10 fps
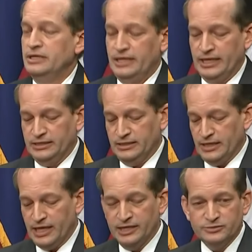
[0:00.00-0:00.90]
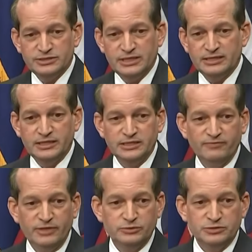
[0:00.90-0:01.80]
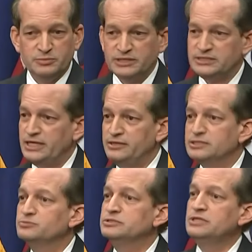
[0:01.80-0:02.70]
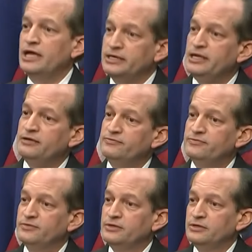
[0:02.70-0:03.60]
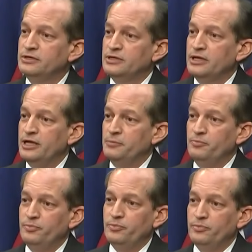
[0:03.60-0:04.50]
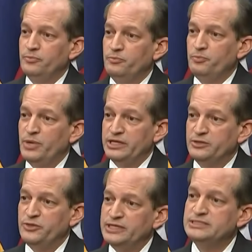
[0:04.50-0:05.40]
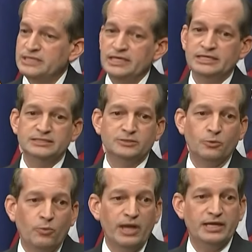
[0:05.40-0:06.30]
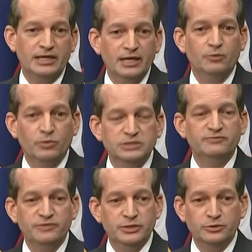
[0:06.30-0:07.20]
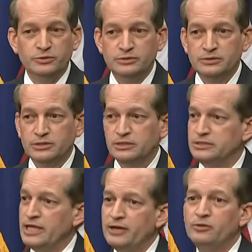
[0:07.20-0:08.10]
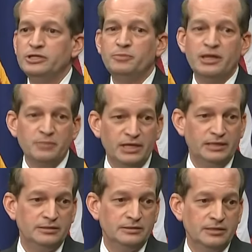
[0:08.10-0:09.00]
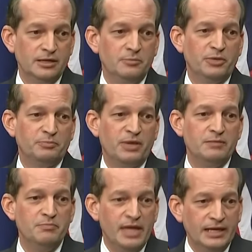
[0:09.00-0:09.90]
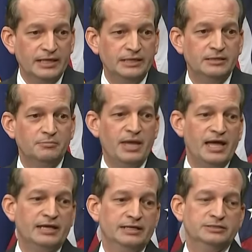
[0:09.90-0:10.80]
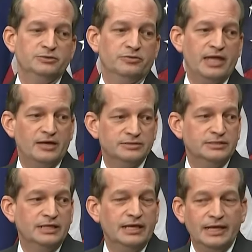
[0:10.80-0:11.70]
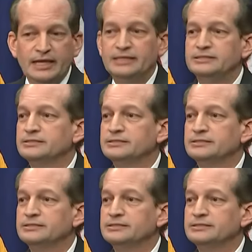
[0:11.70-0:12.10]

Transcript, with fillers: And I understand that individuals may say this was not enough. But this is the way it was viewed, not only by me, but by many back in 2008.